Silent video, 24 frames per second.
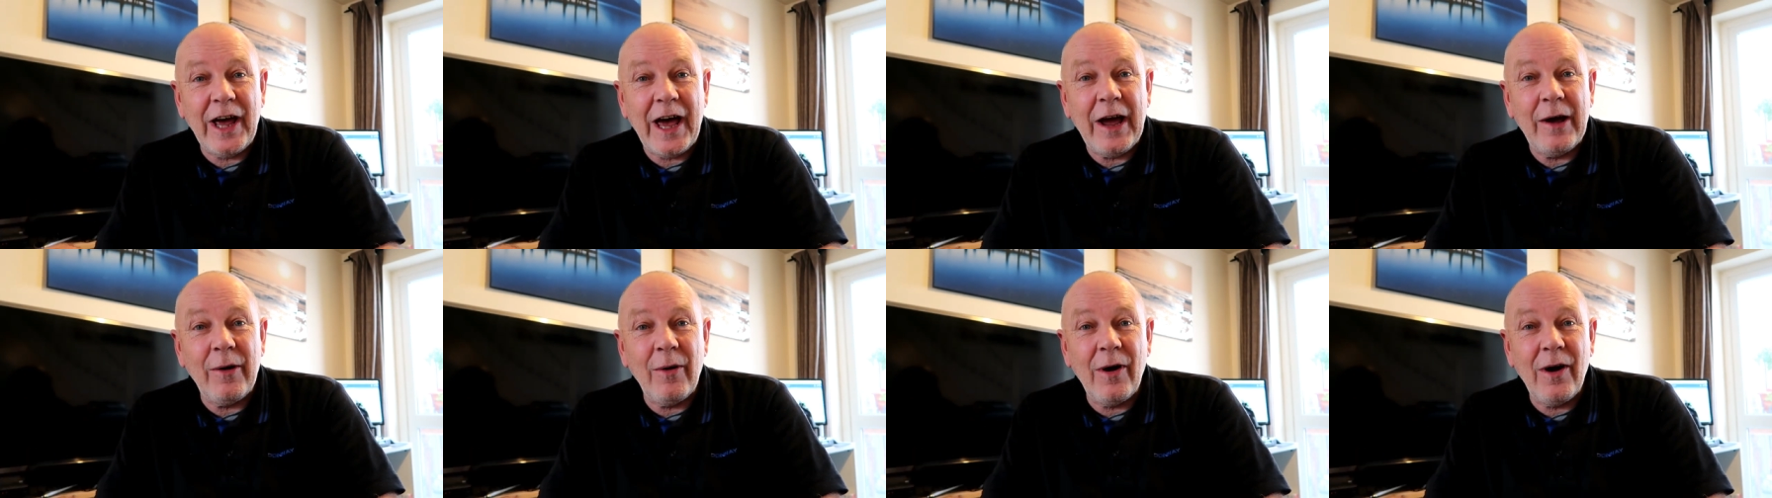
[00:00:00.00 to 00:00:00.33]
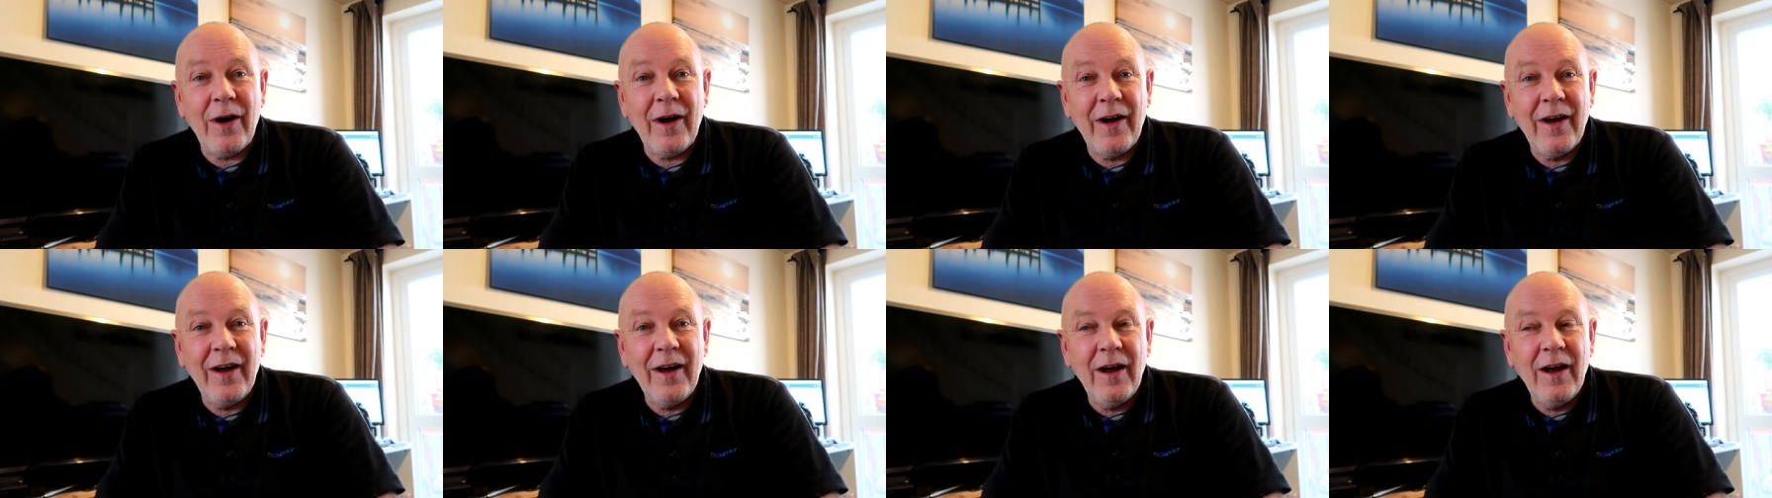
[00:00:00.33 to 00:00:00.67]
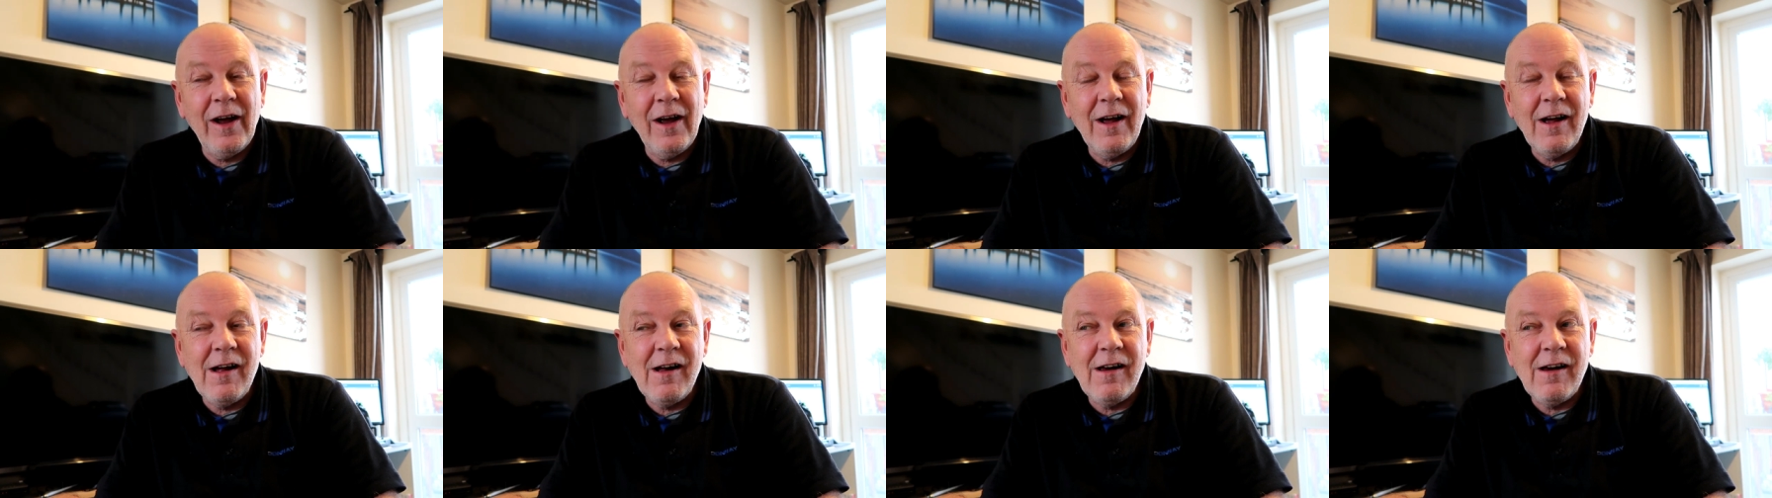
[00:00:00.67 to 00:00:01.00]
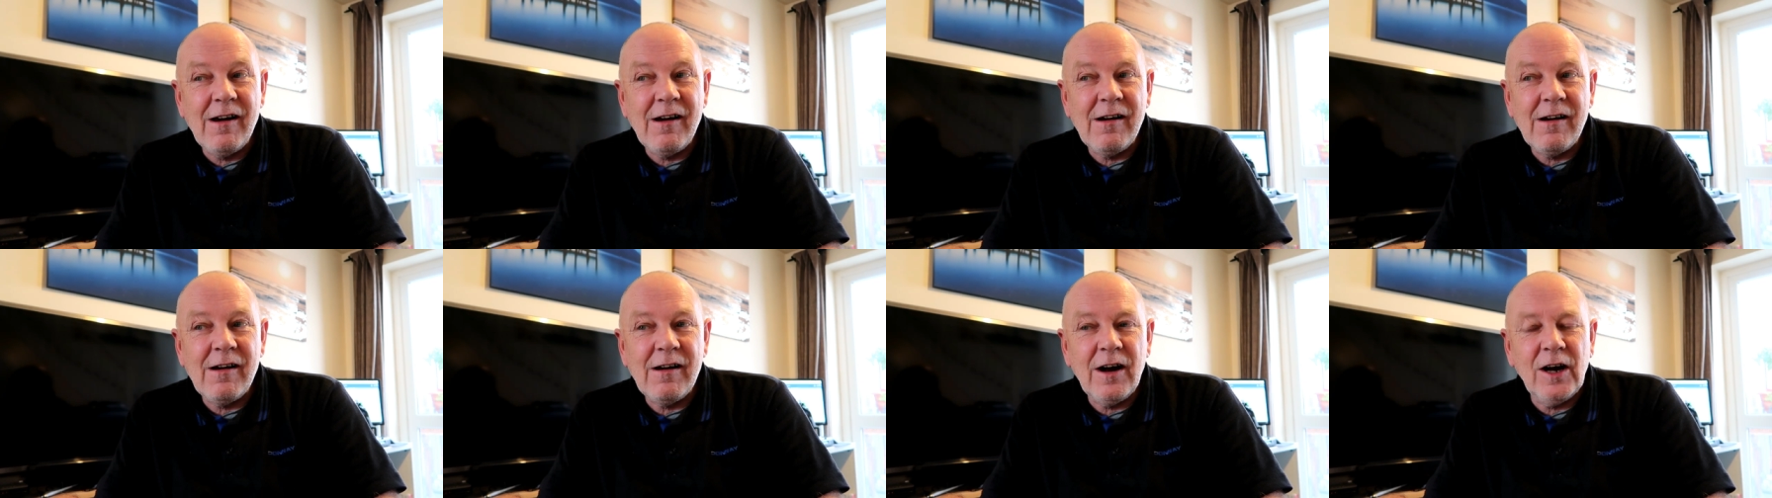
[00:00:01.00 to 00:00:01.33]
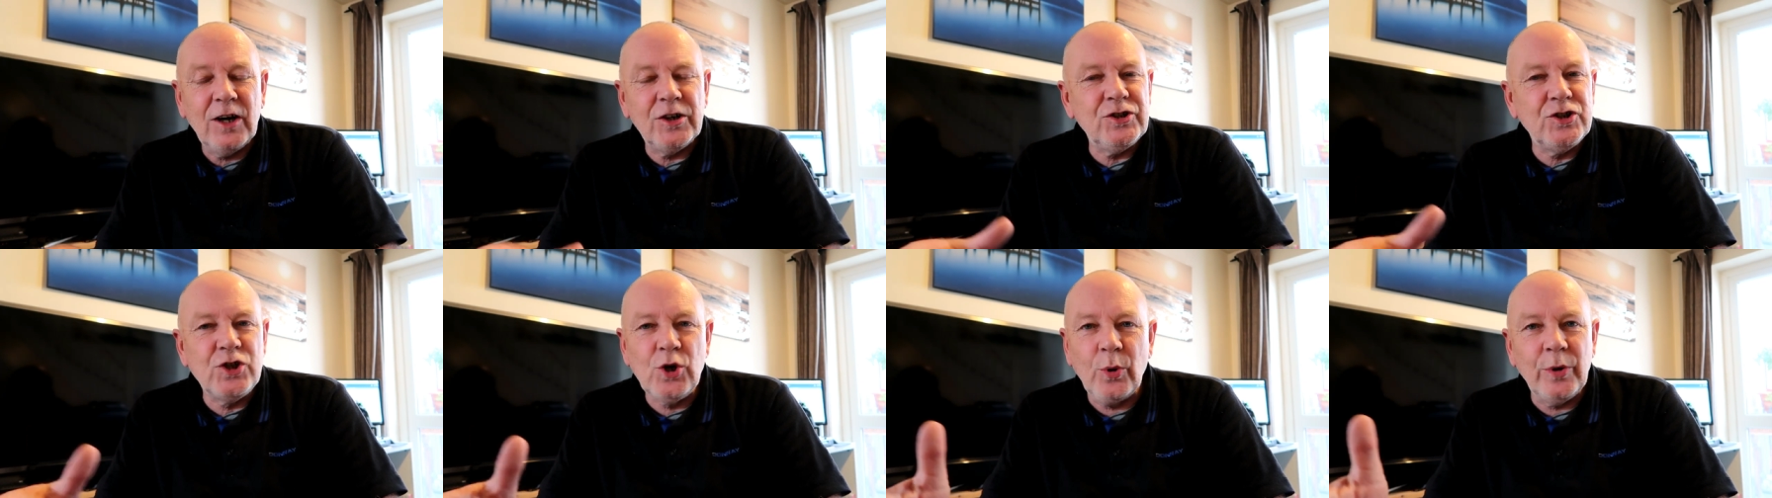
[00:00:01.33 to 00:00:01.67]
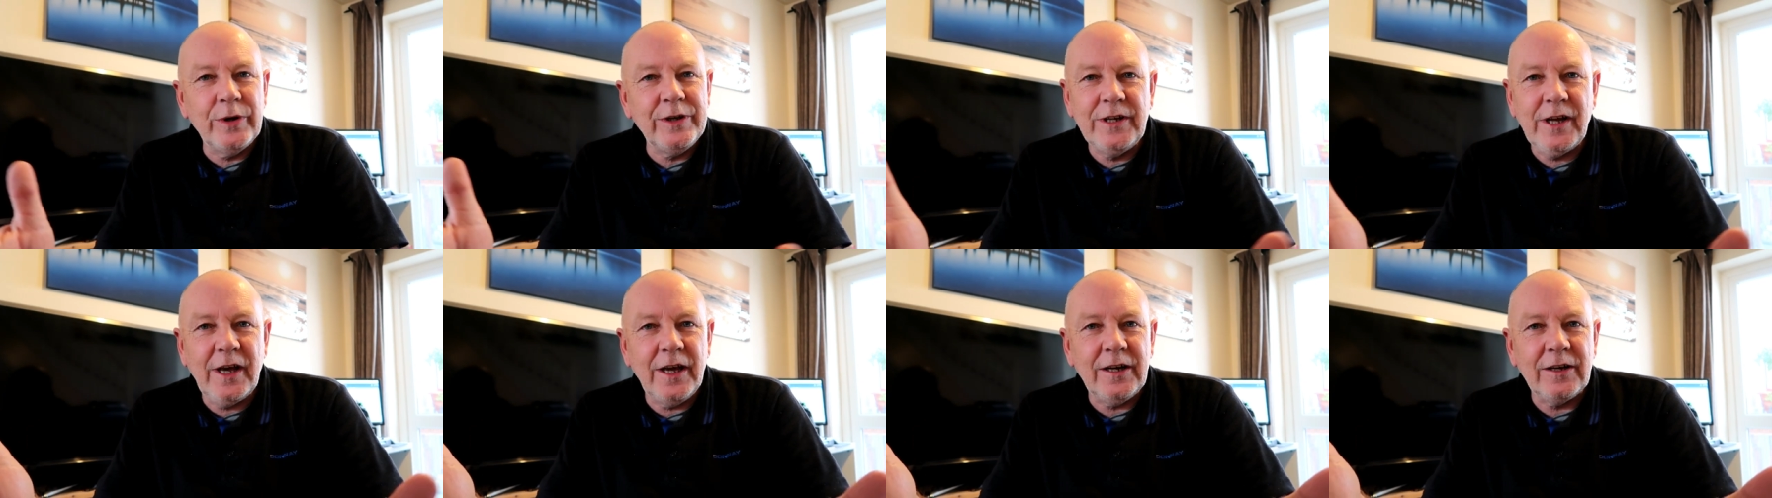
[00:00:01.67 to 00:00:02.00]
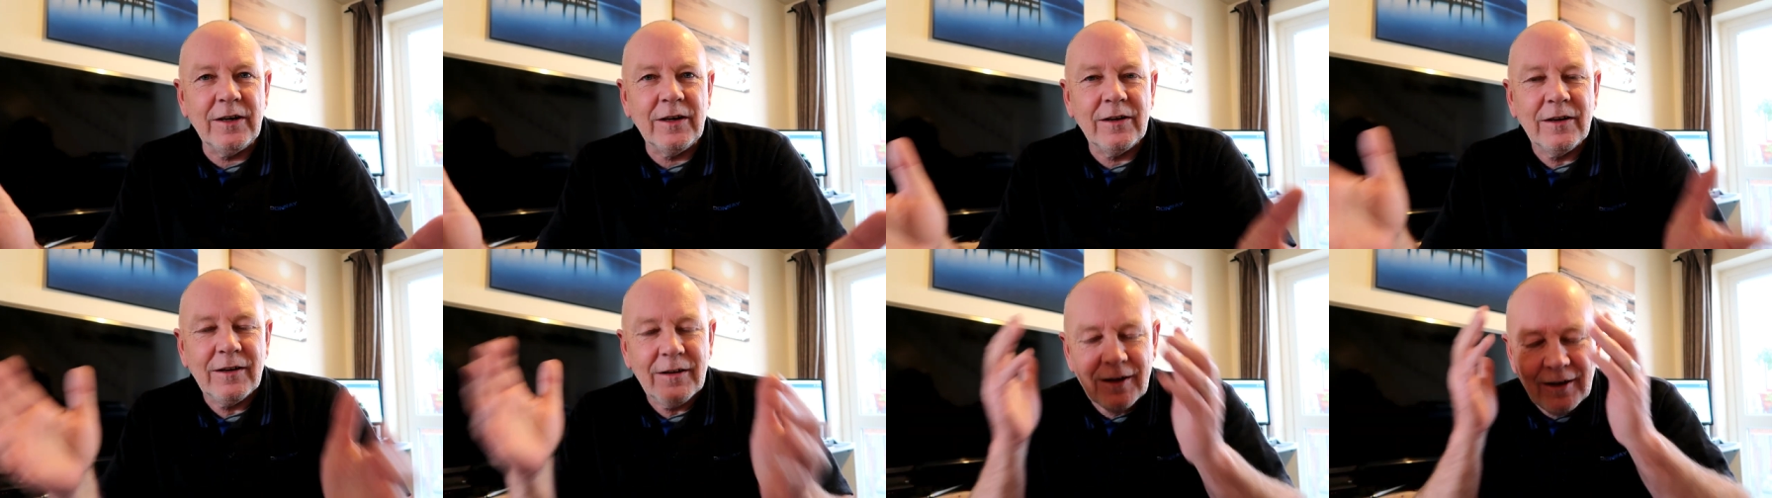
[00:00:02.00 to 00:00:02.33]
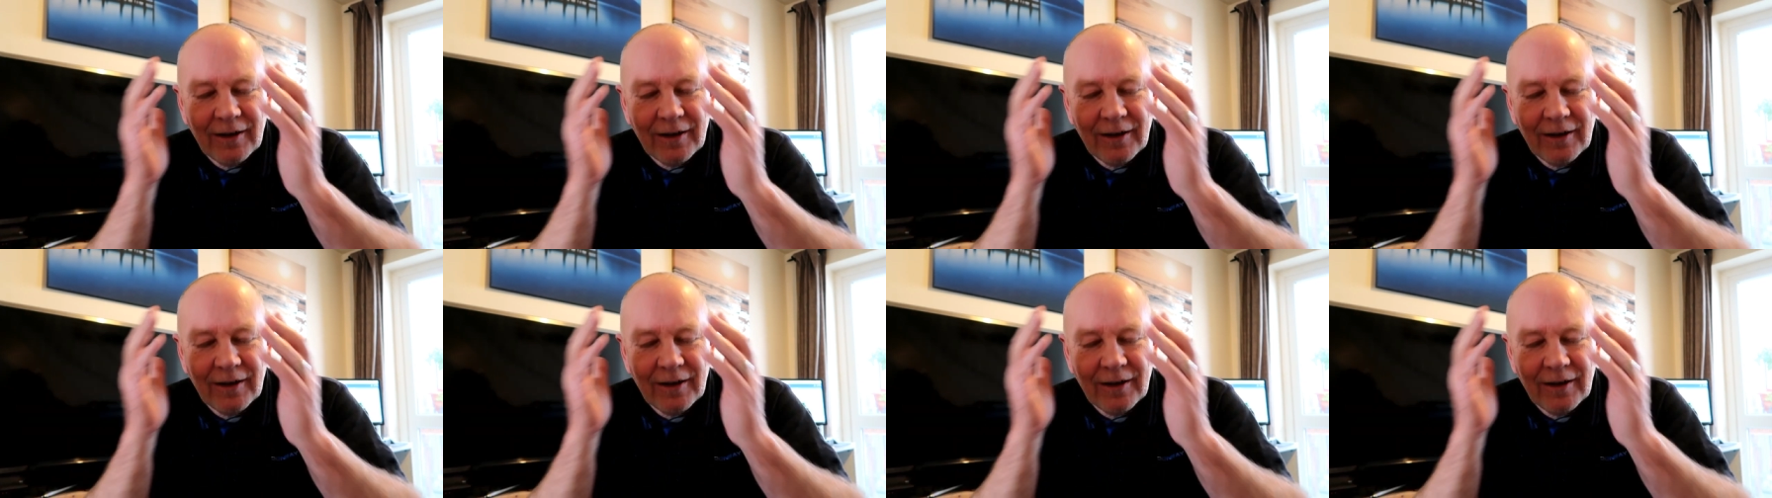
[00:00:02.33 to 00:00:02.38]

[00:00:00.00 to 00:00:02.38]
out and joined in.